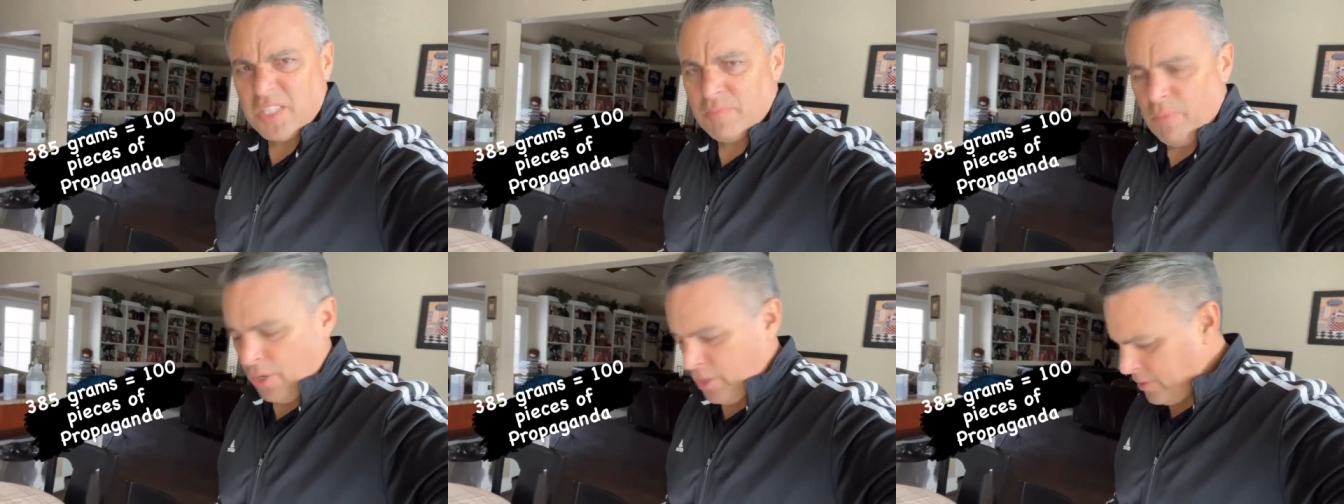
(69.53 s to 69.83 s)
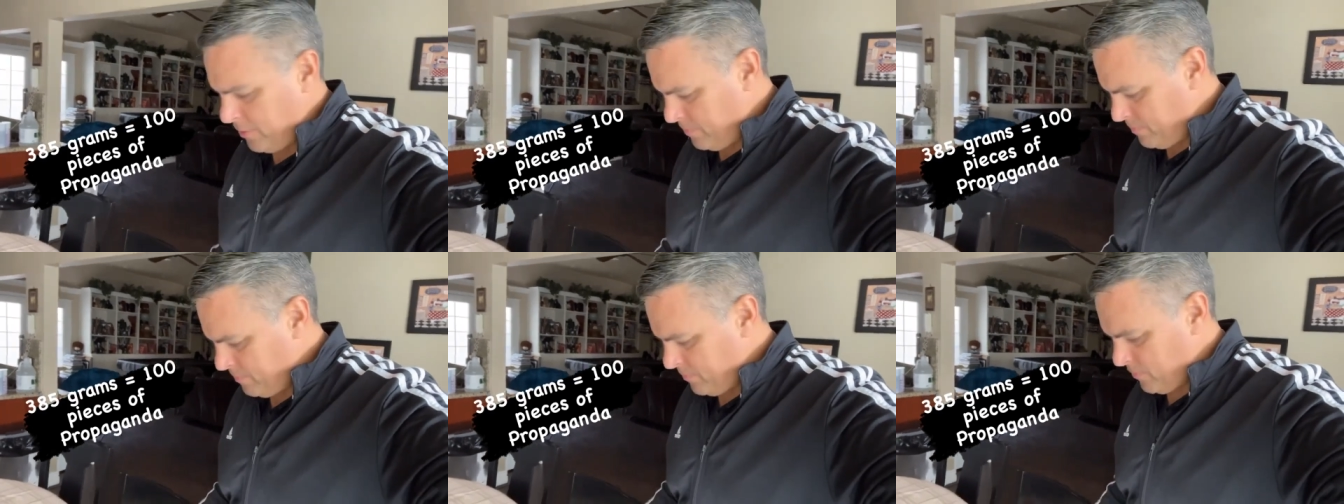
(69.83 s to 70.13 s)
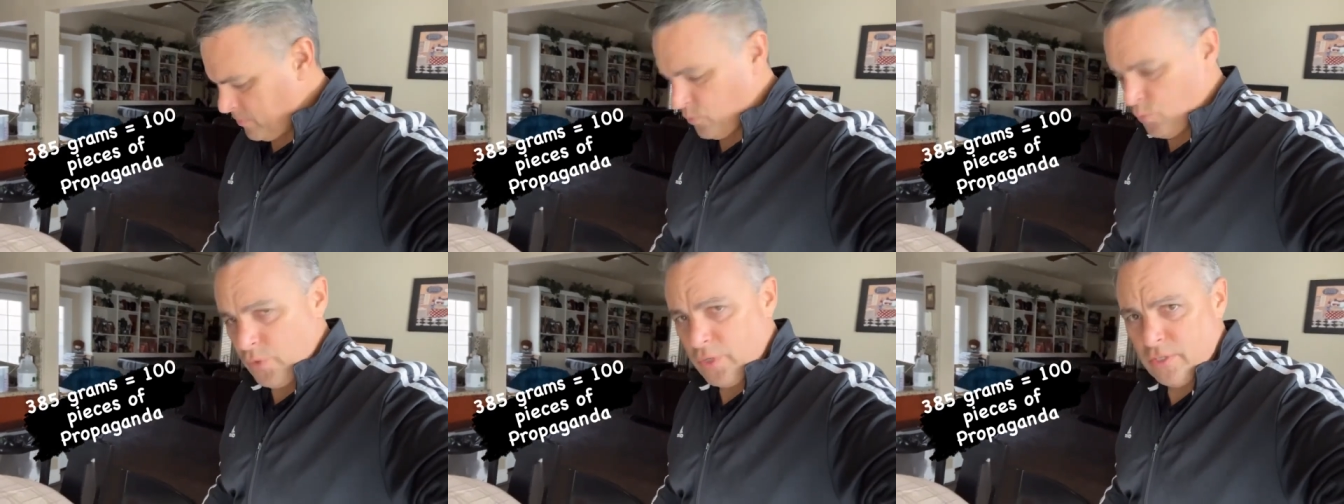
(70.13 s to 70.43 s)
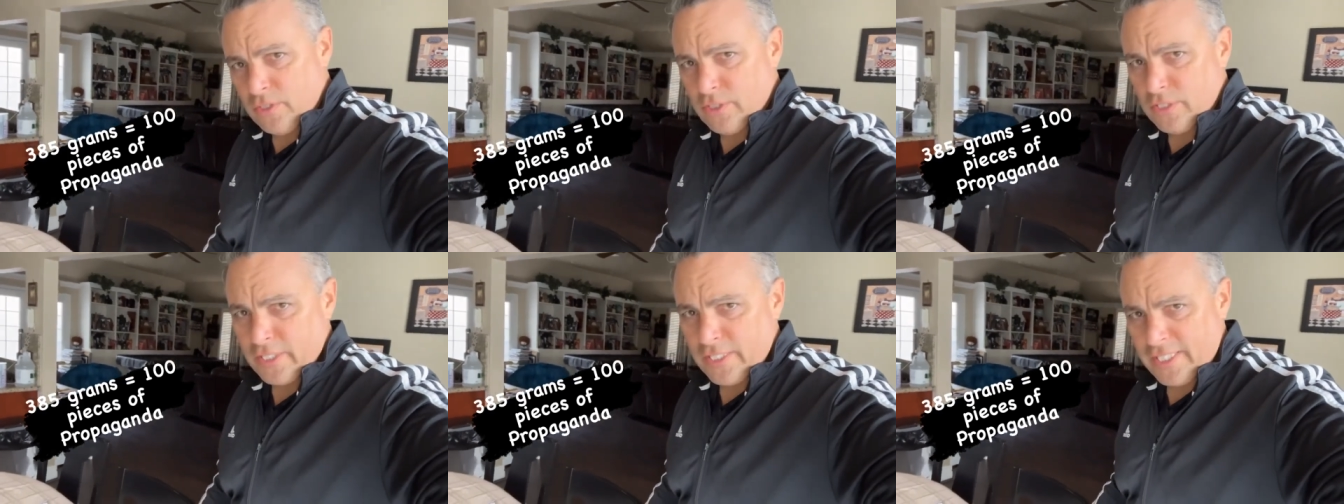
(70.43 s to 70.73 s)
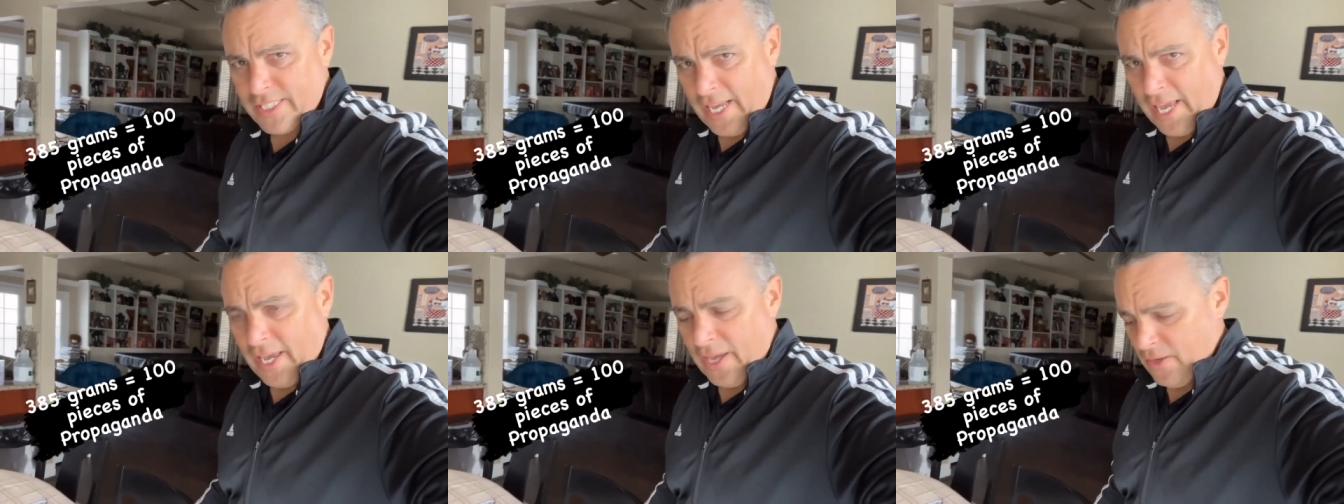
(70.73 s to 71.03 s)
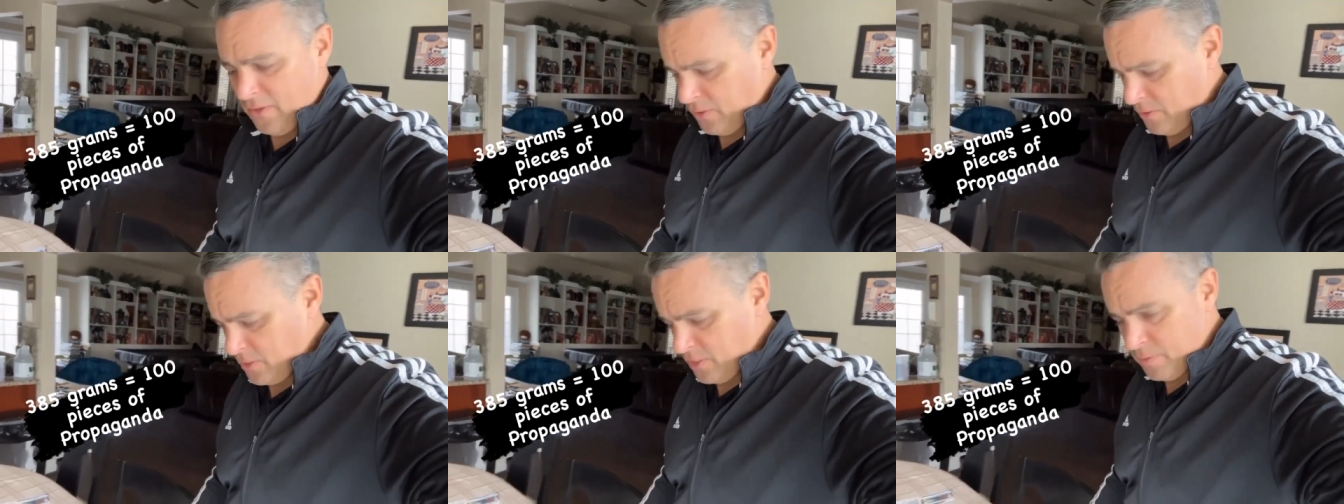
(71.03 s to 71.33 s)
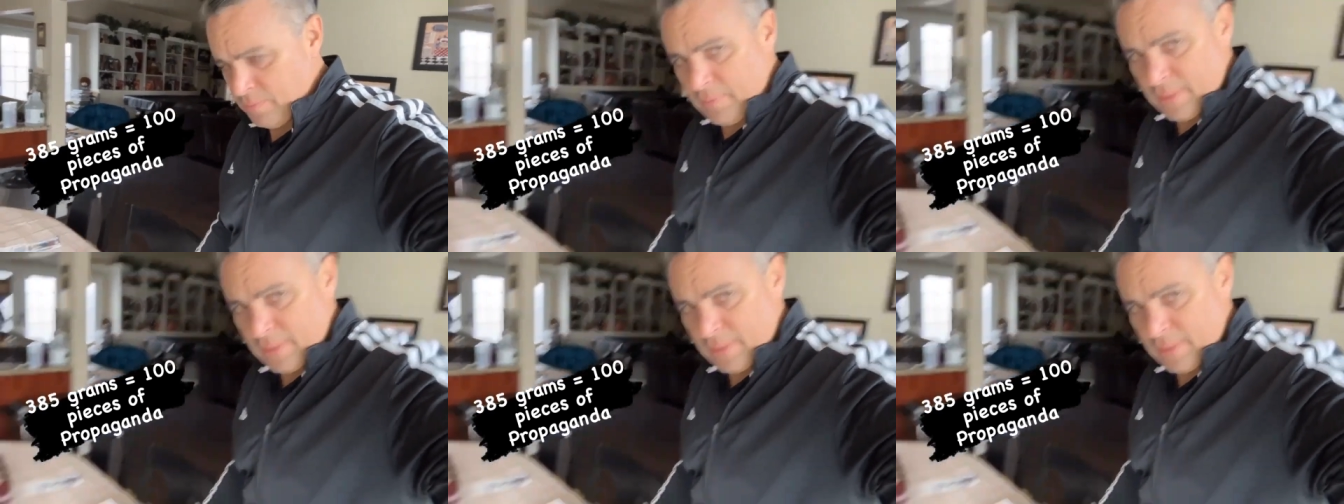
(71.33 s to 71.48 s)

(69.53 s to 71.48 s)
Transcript: smart. We use a scale to